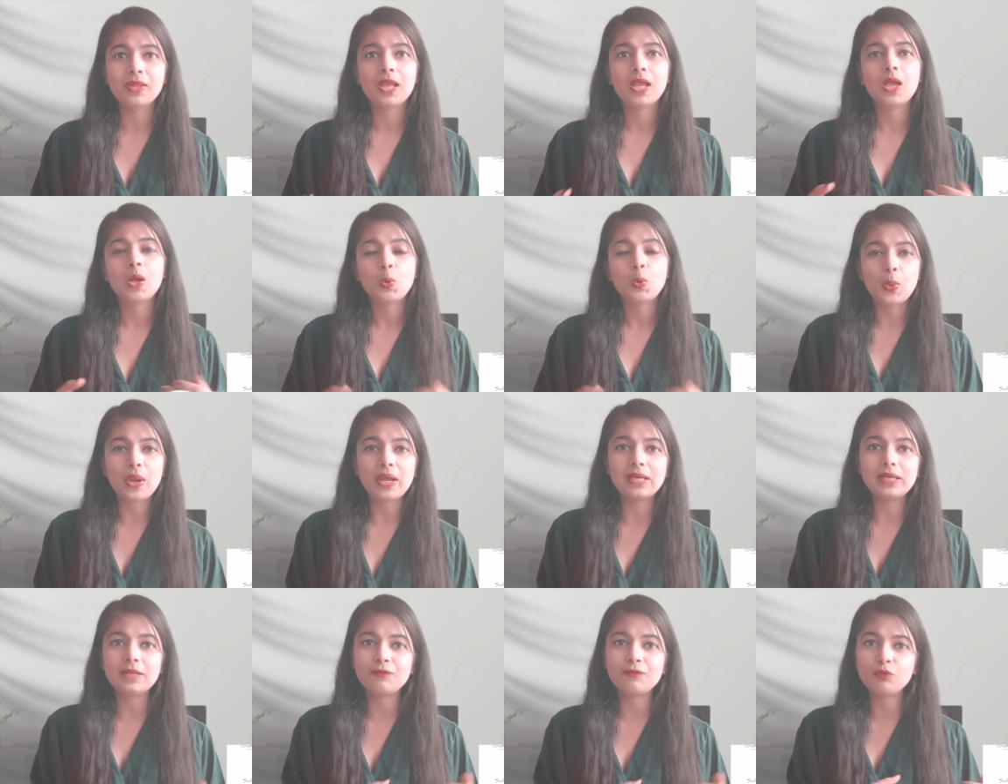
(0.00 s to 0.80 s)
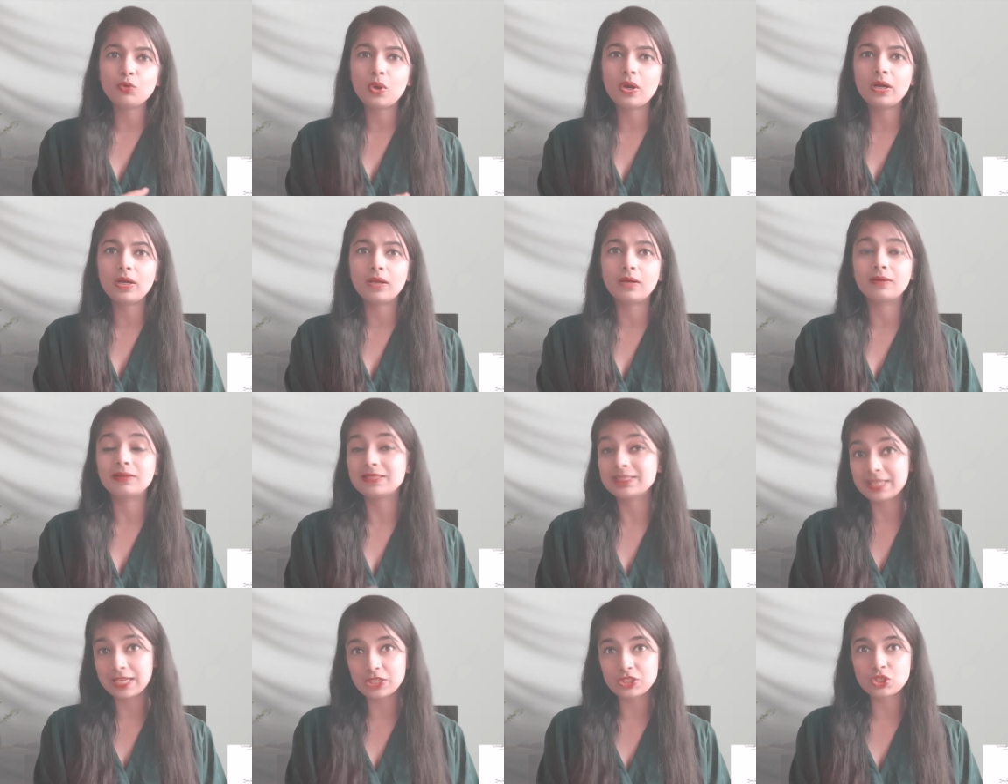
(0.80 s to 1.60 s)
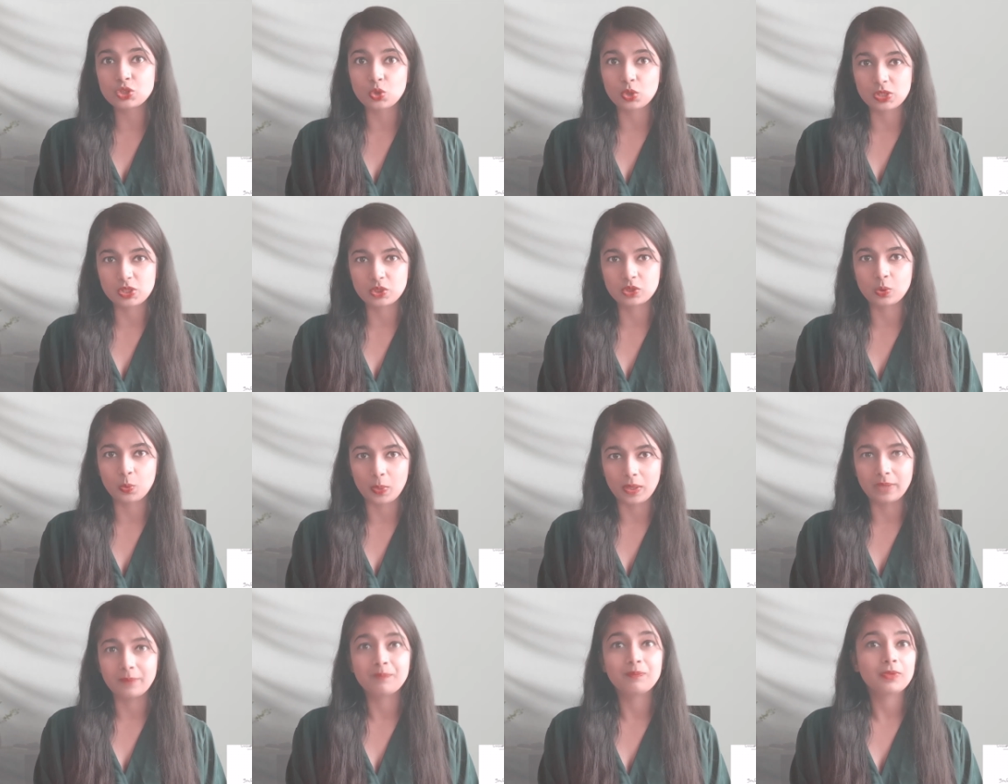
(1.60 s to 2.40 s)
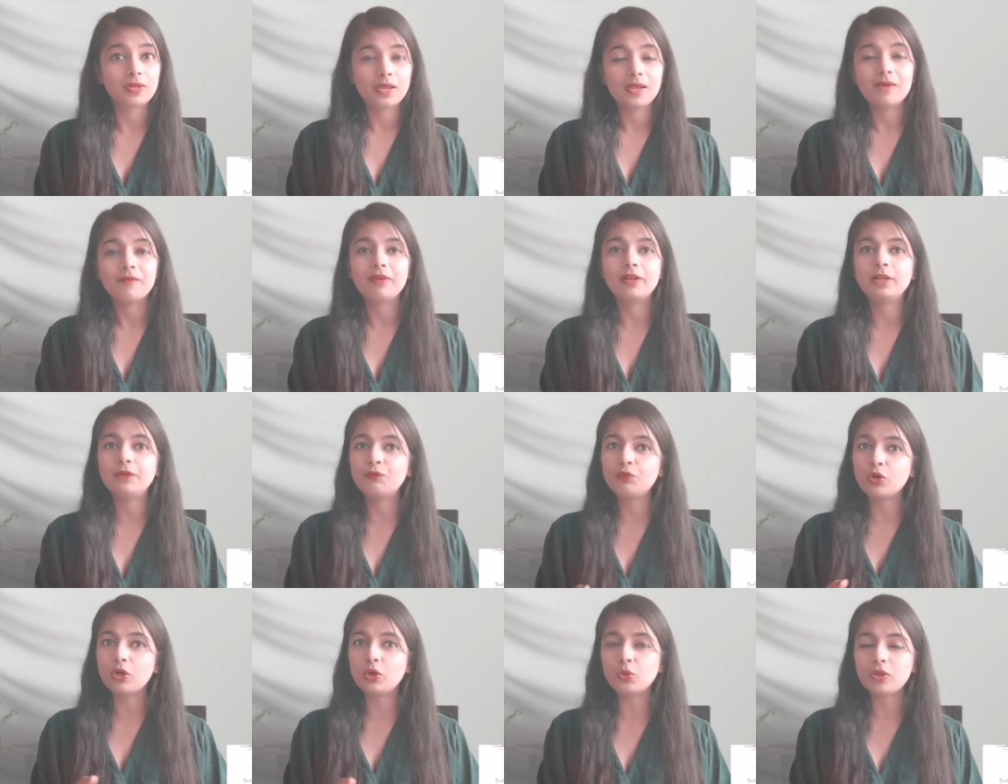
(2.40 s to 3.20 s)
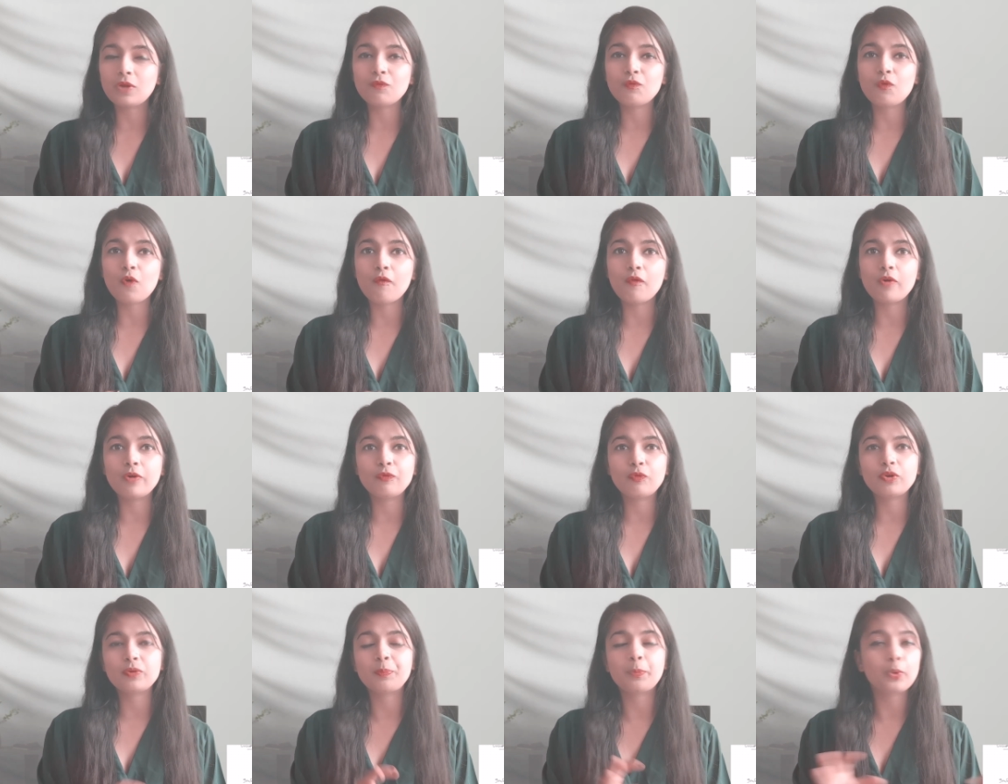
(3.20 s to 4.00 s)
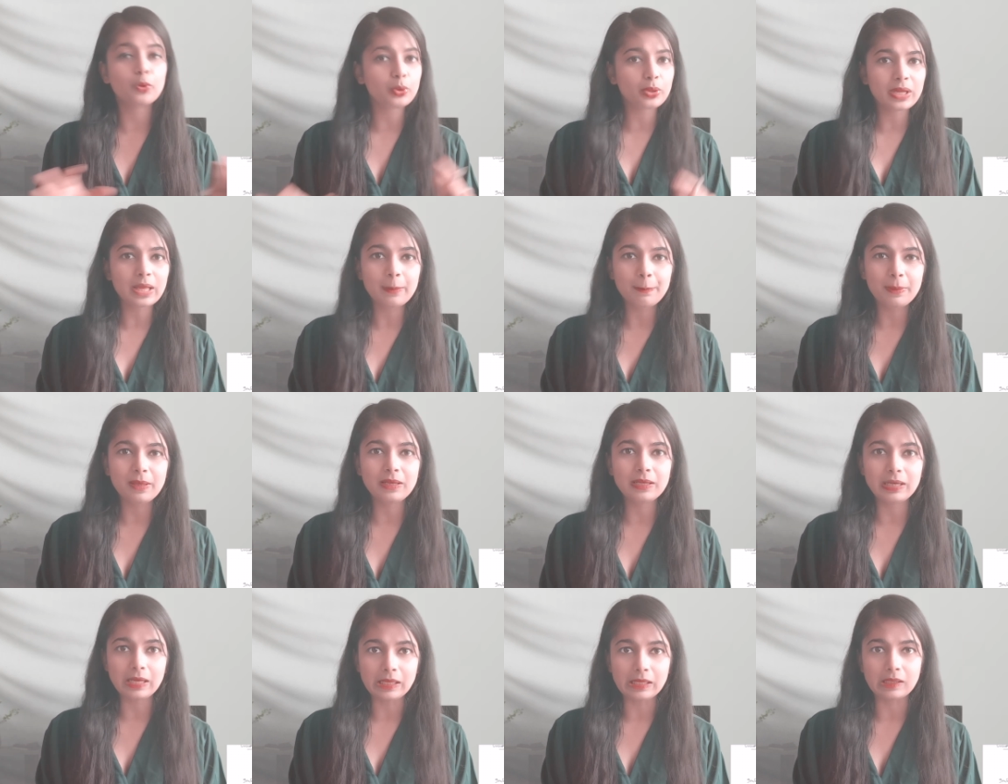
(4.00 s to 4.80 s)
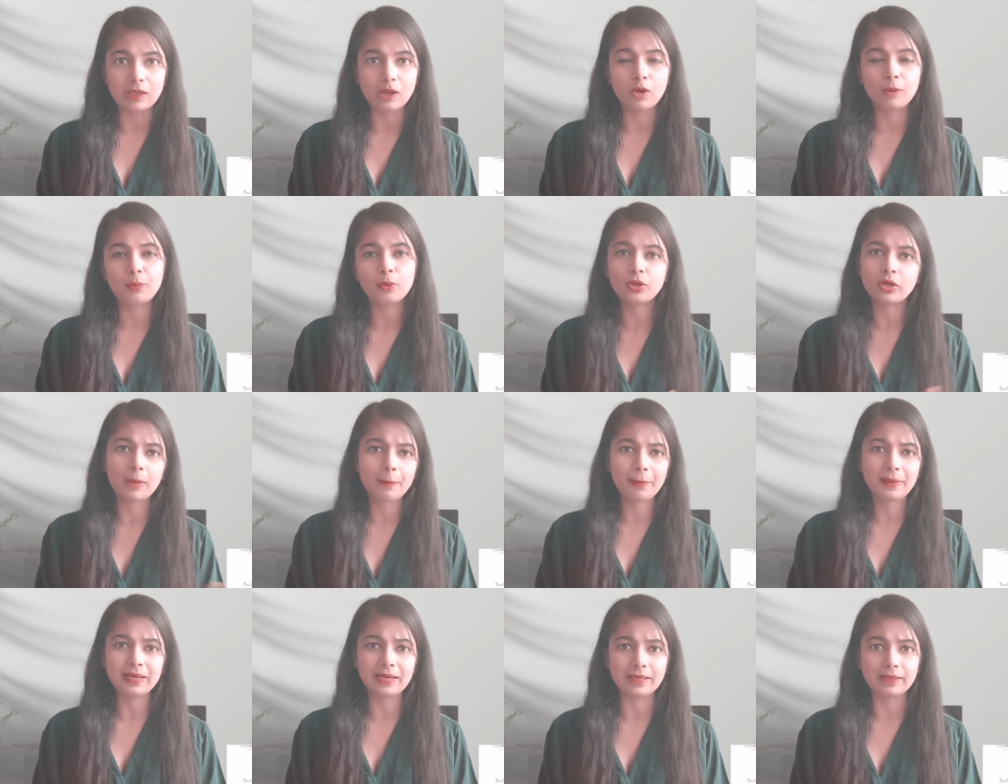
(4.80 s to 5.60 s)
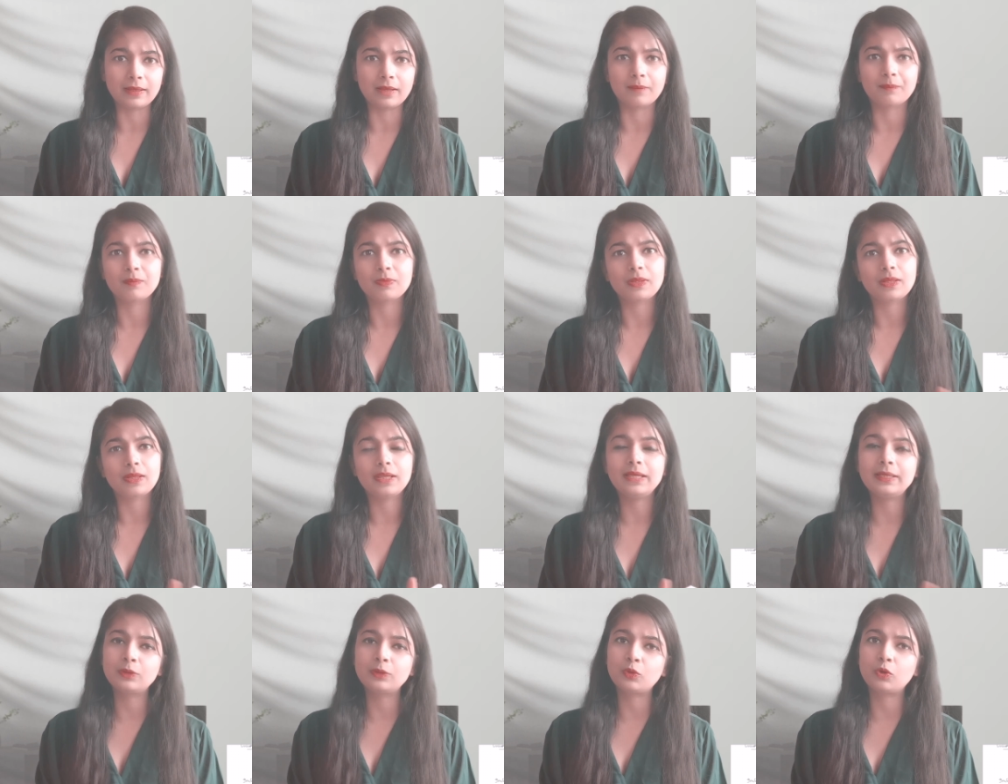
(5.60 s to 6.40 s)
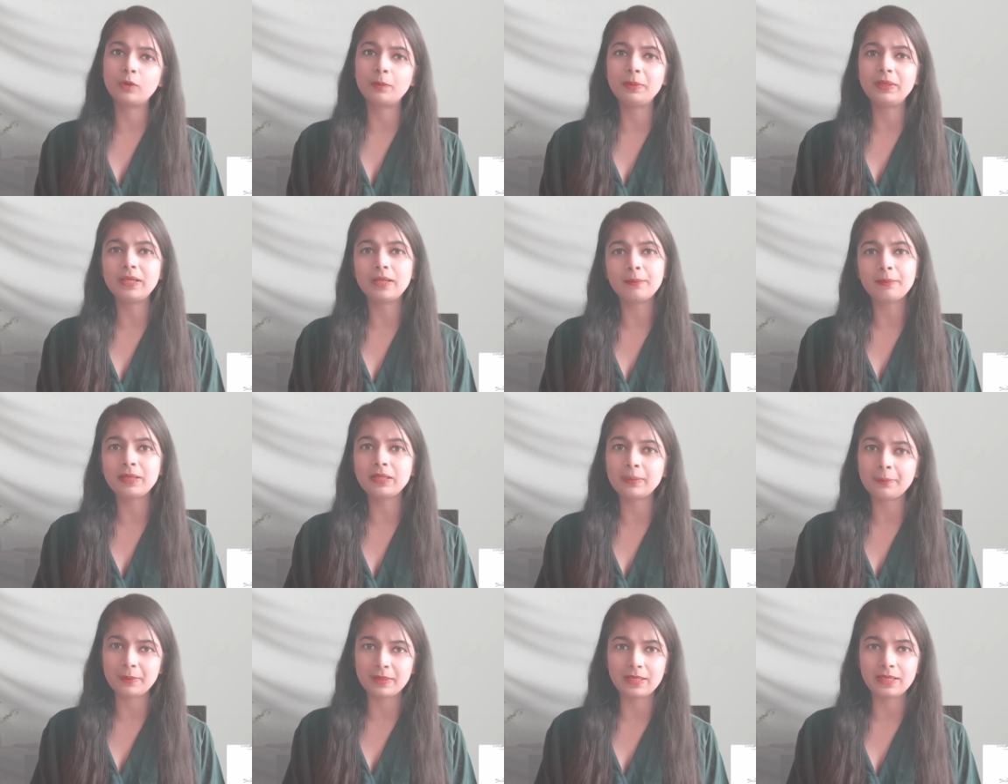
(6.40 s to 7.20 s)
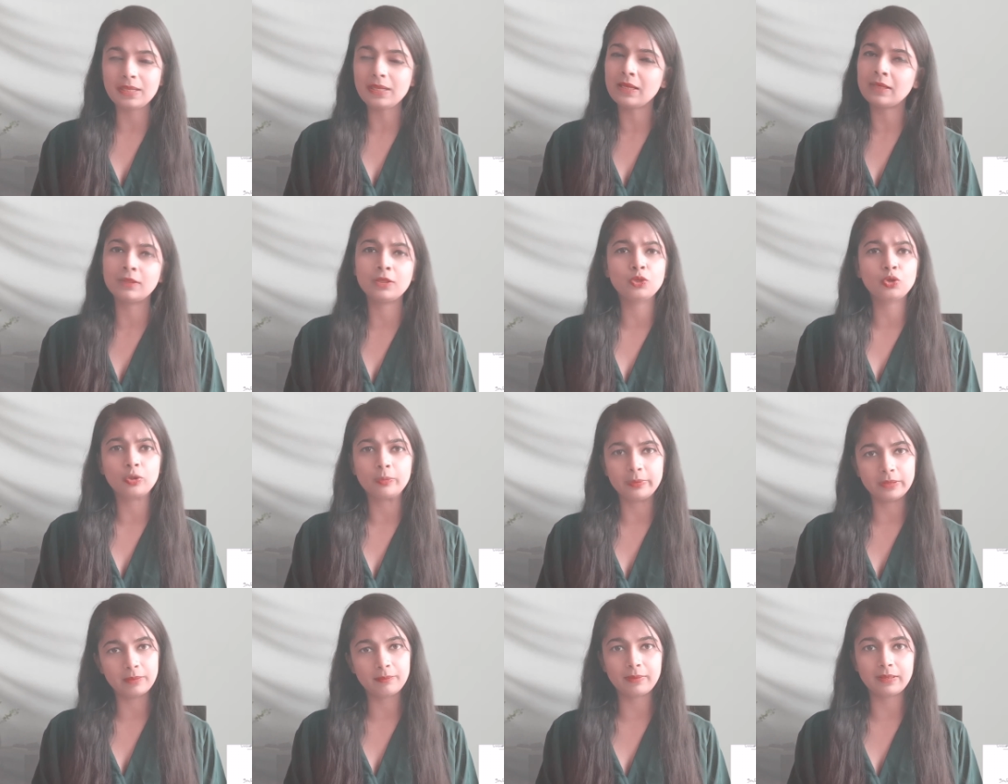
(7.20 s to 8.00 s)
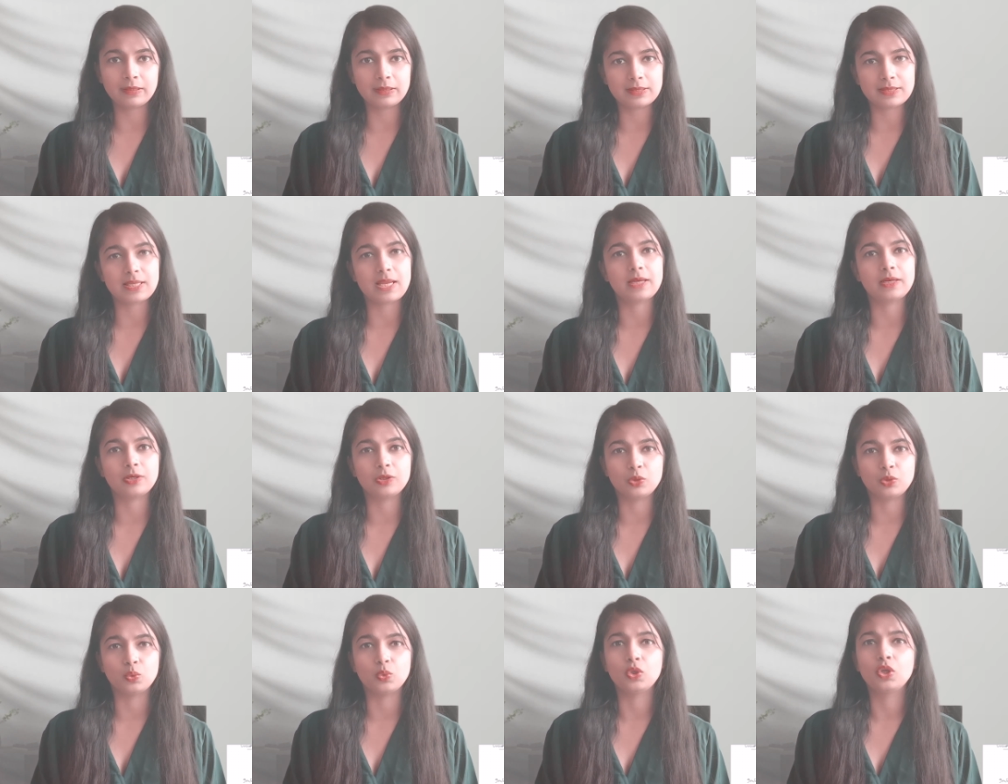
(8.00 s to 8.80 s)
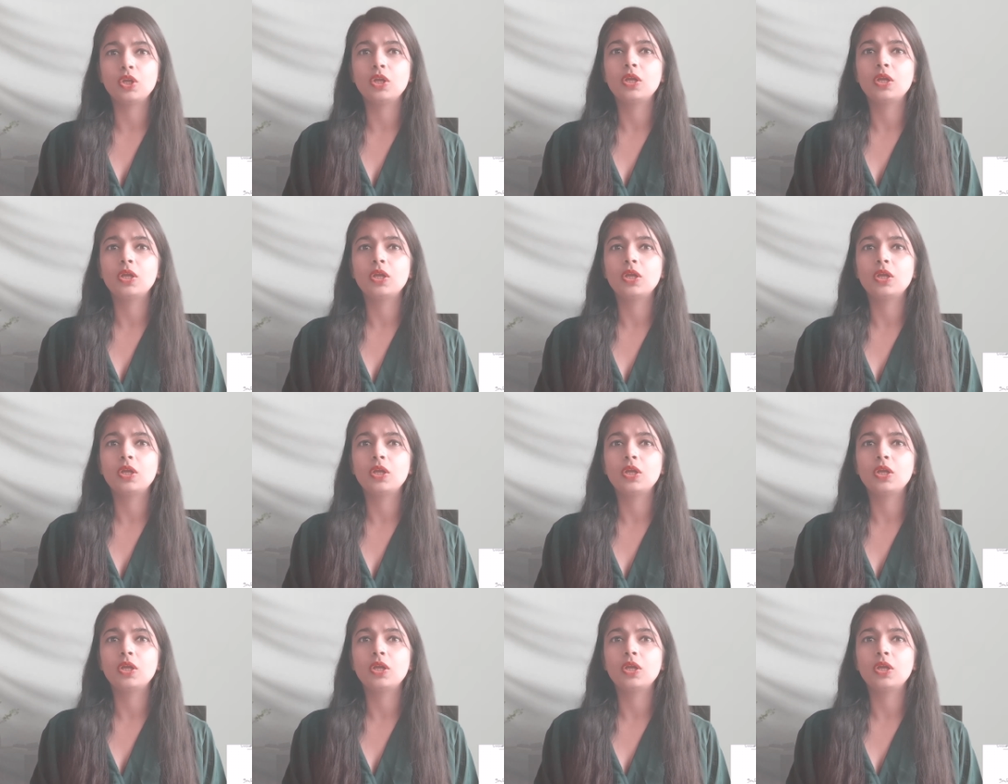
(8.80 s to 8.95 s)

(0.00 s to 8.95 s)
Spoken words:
While if you are Sketch is also the one. While if you are looking forward for prototyping linking, it could be done by the BA and it could be done by the designer too.